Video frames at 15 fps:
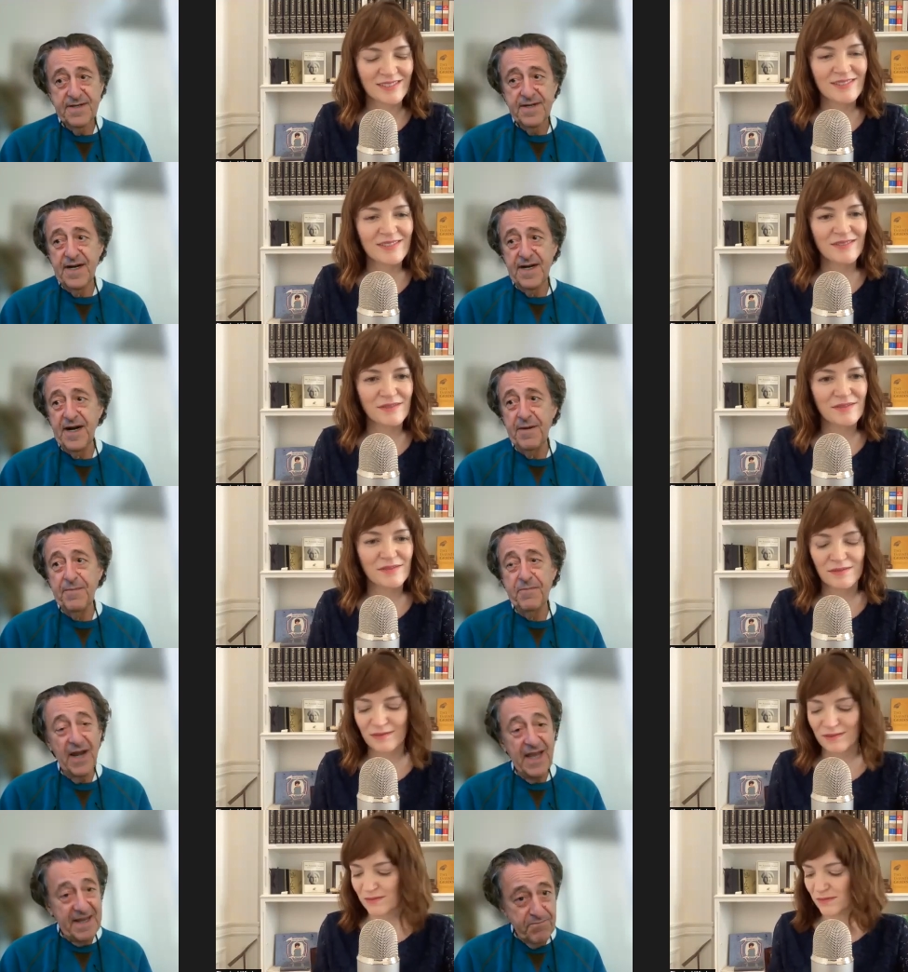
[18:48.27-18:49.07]
Speaker 1: um,
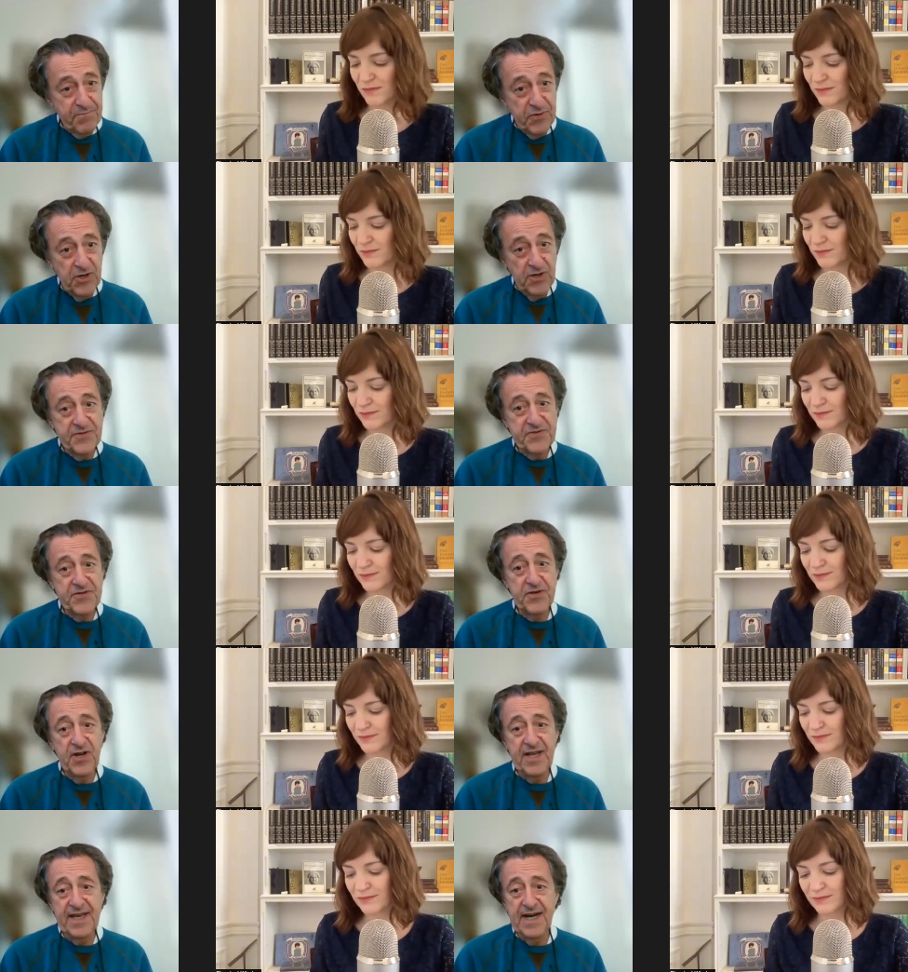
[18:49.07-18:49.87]
late Bronze,
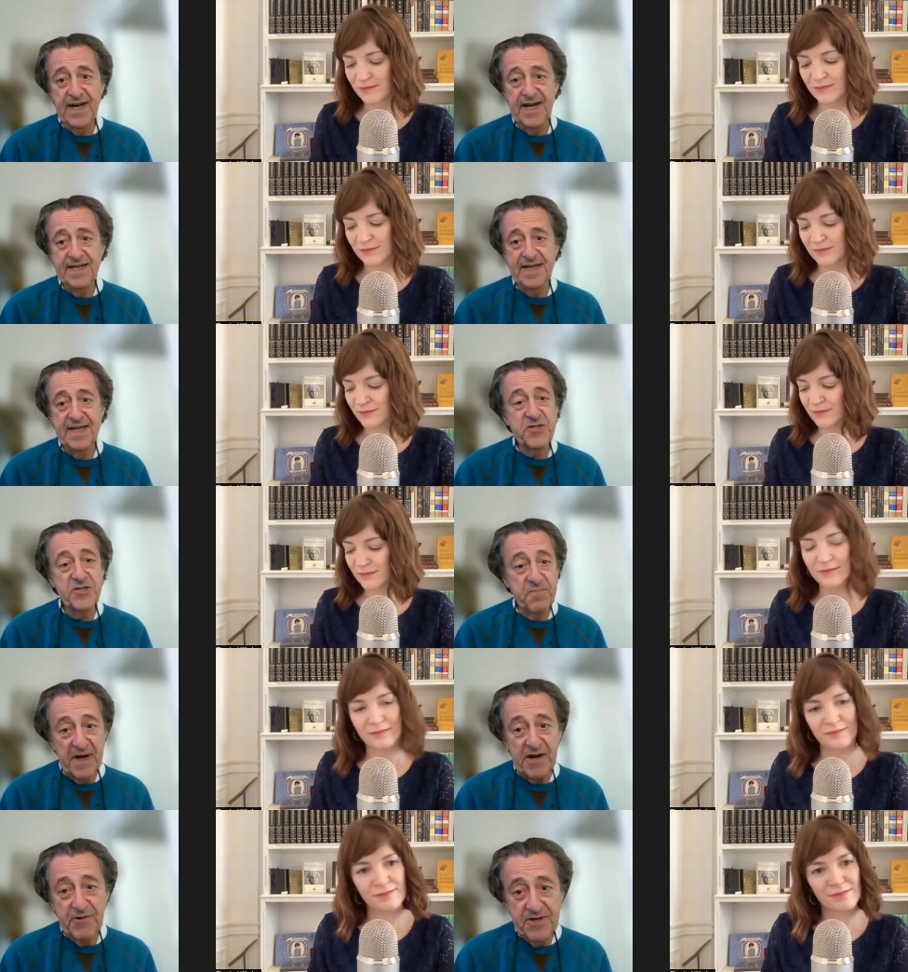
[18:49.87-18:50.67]
early Iron Age
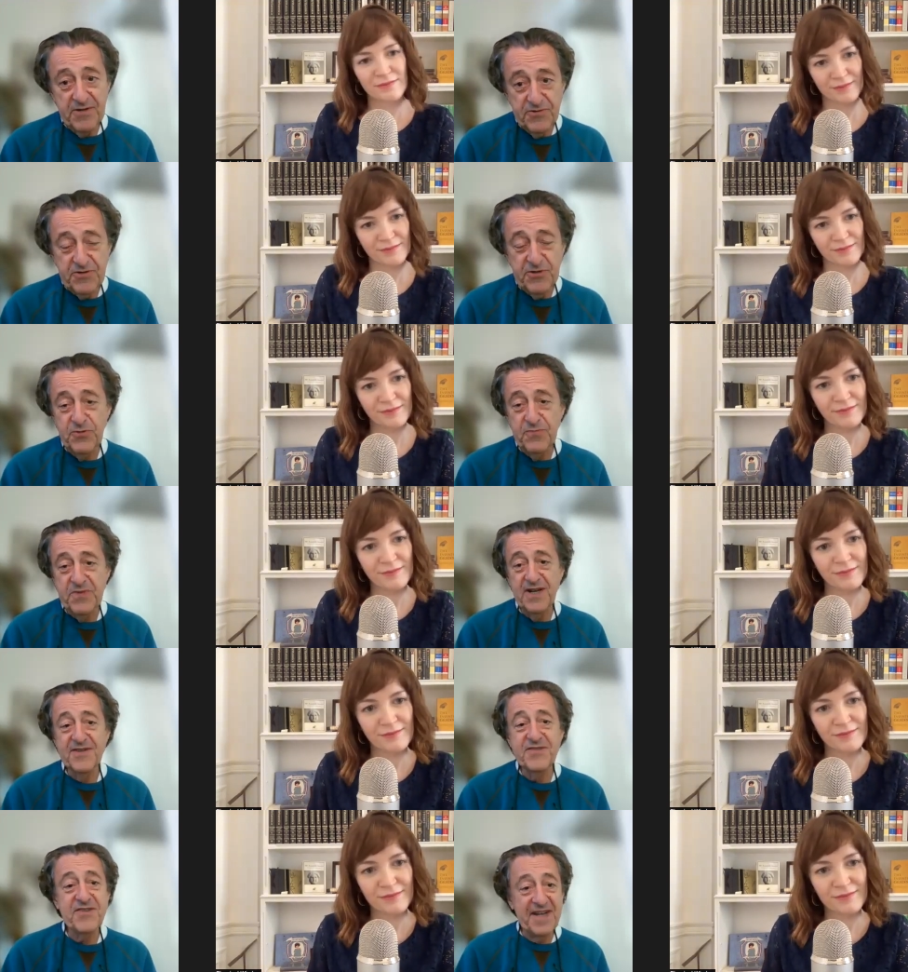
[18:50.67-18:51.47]
burial
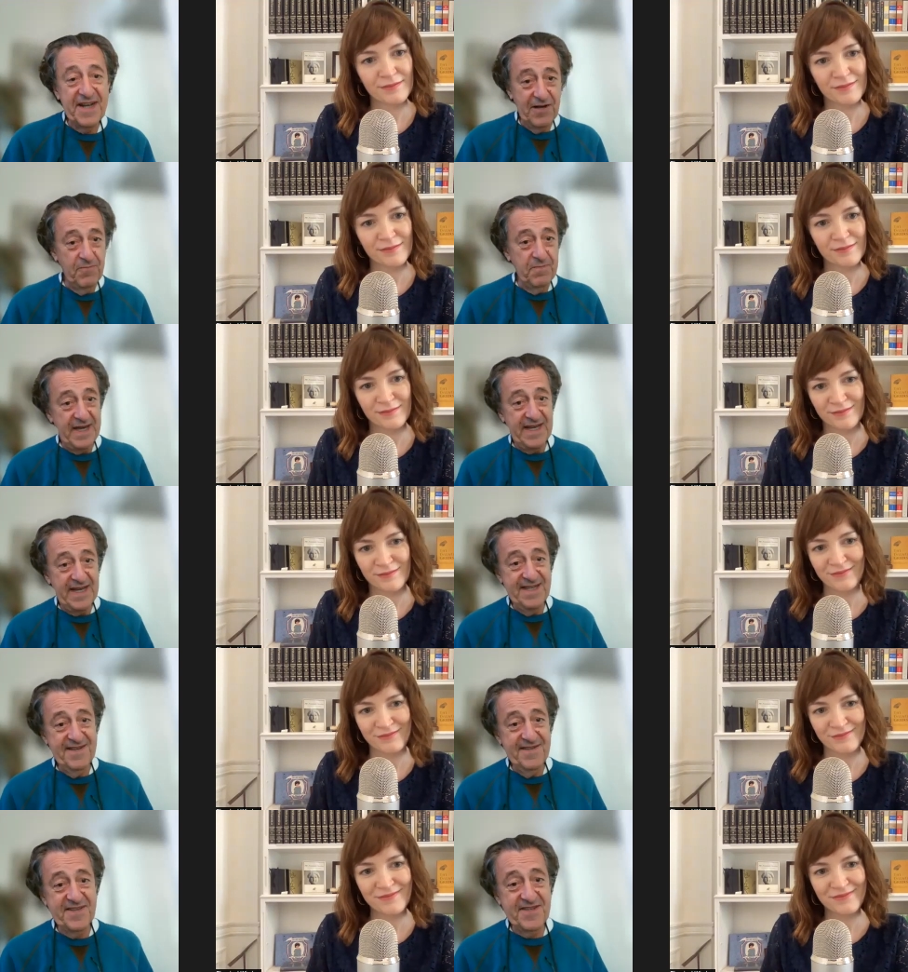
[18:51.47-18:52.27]
tumulus in
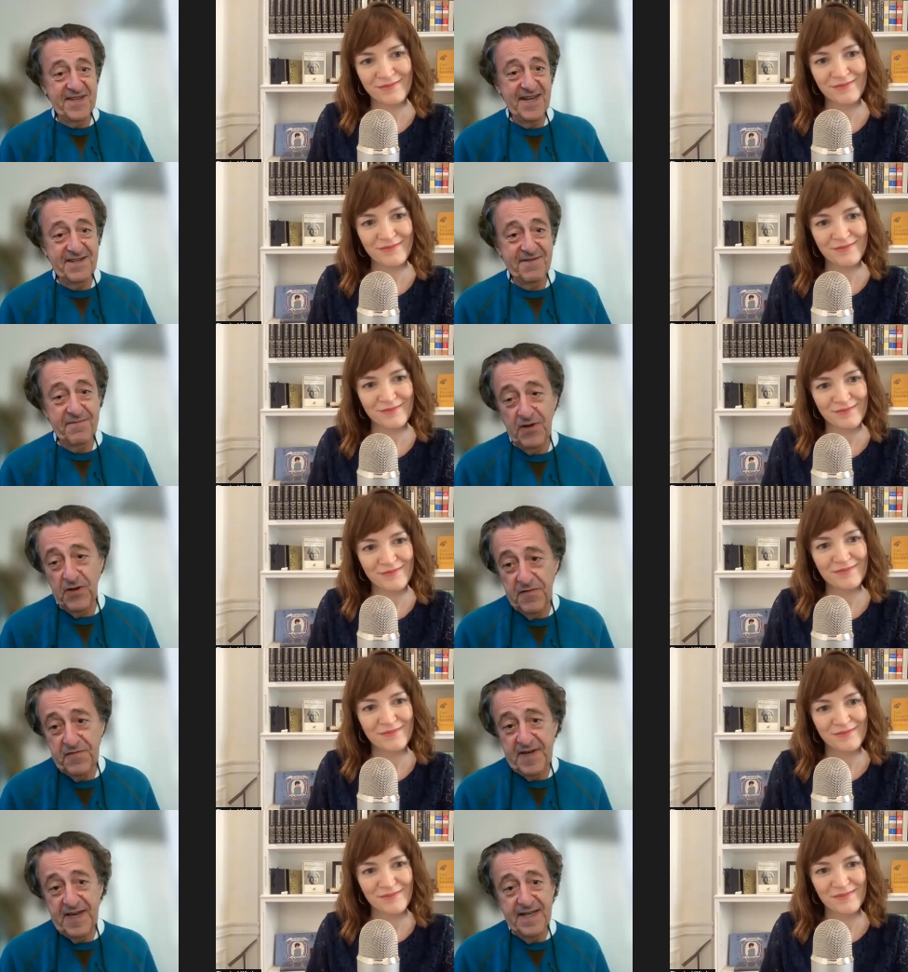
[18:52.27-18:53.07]
Albania, the site of
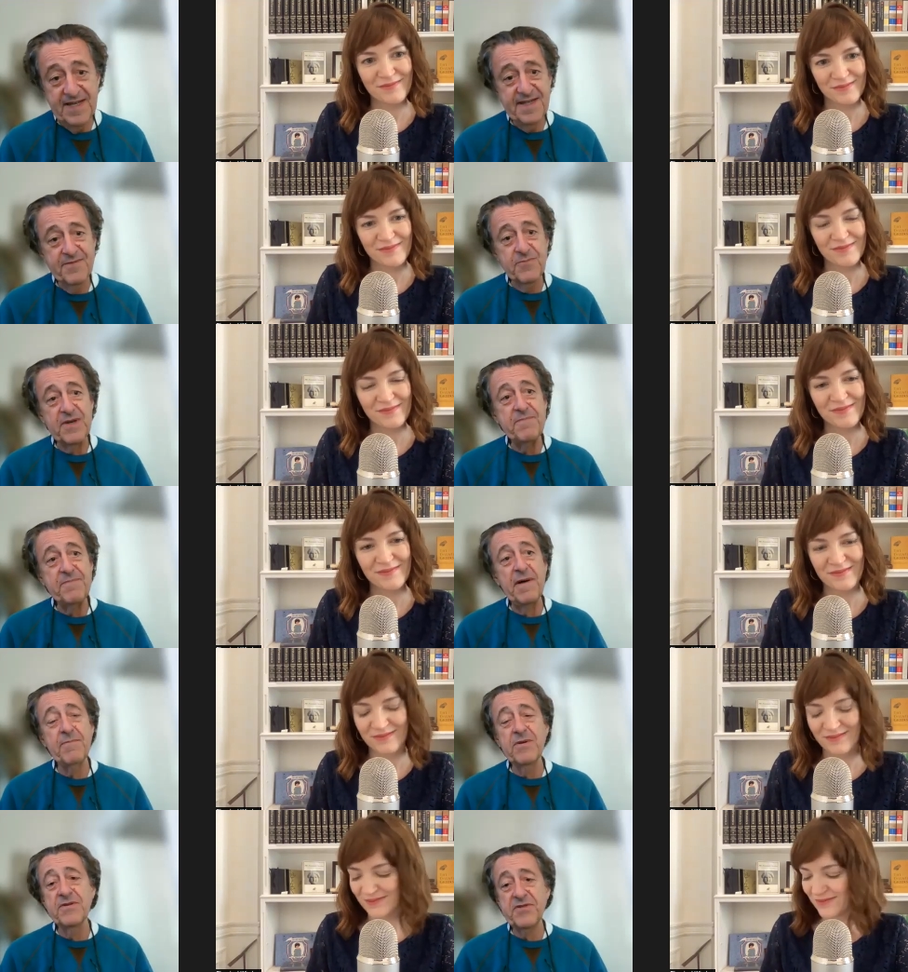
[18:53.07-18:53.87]
Lofkënd, and we
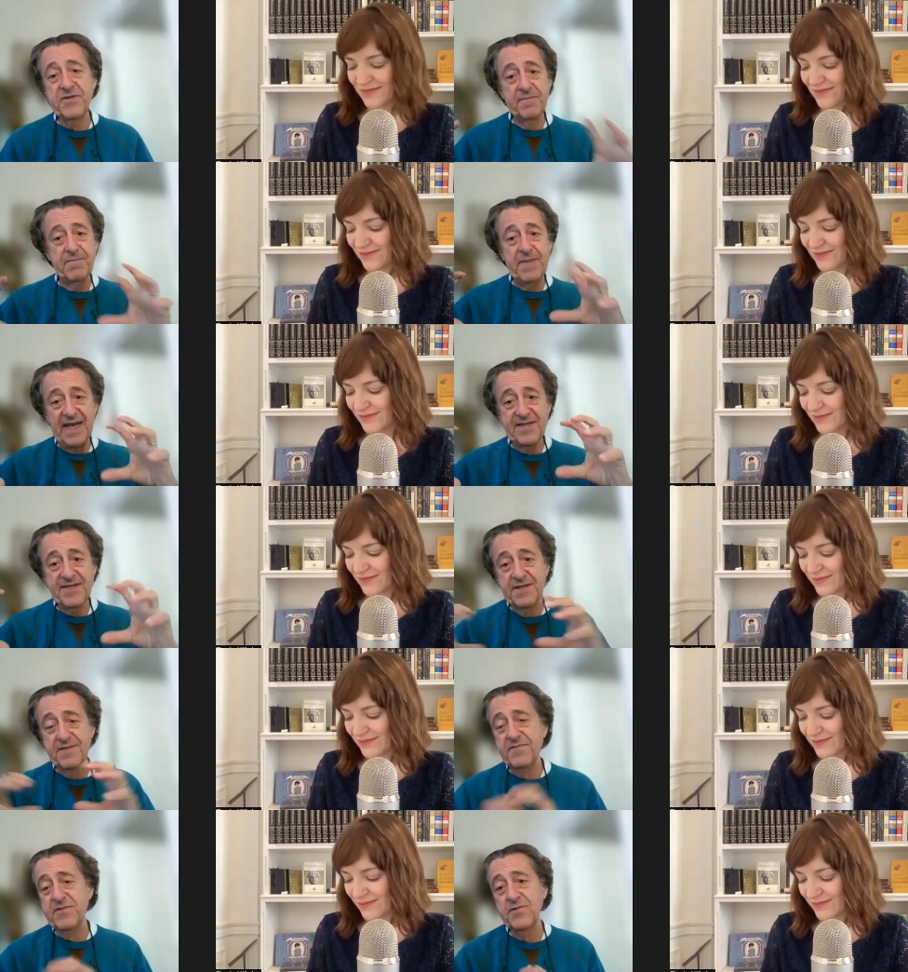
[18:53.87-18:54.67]
published a
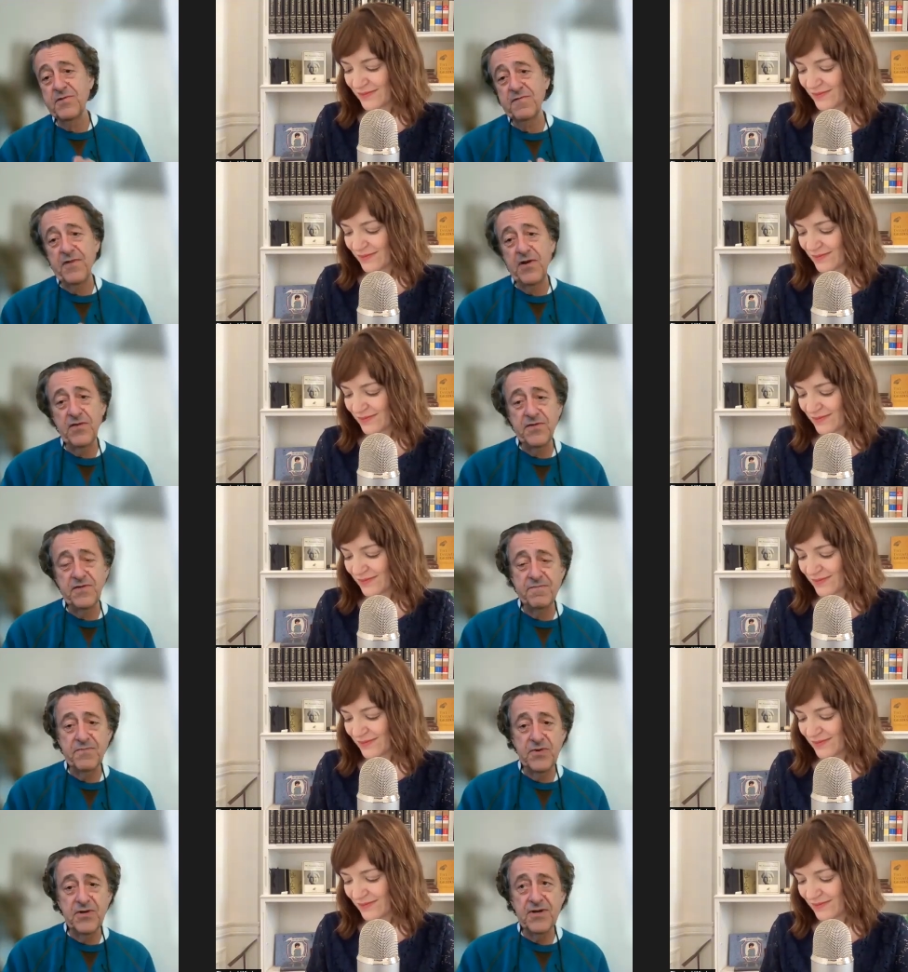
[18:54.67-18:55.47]
massive
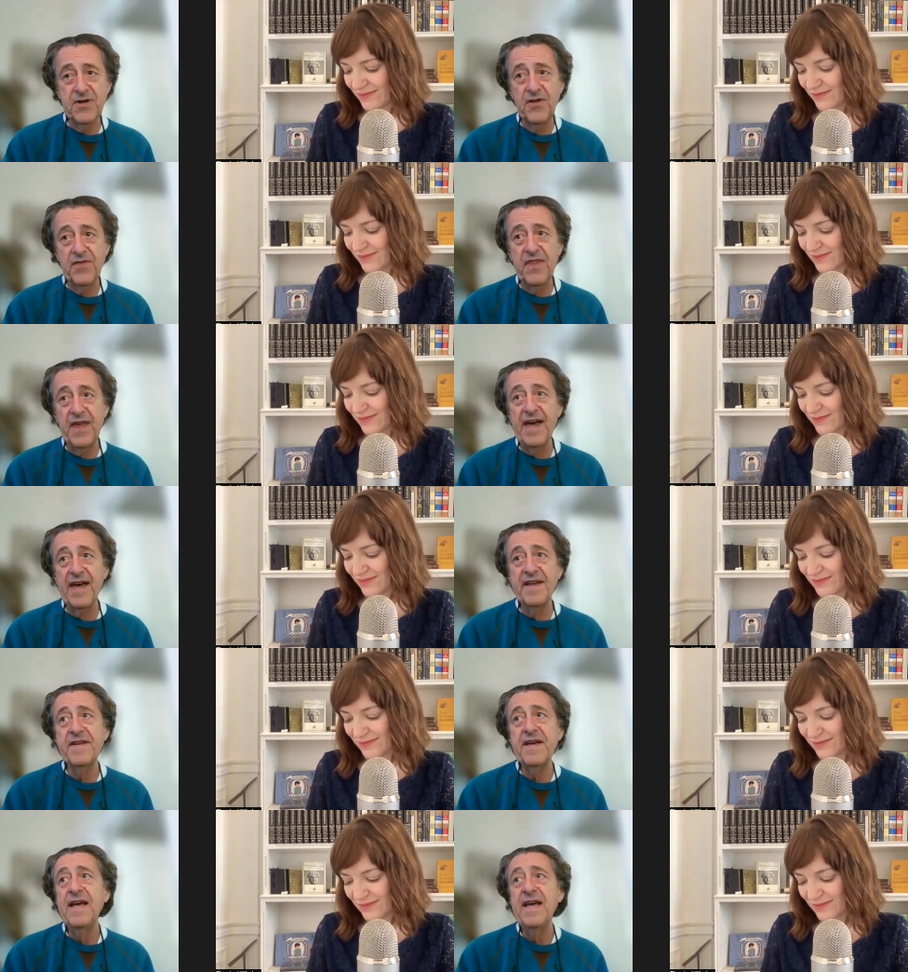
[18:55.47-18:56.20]
two-volume book on that.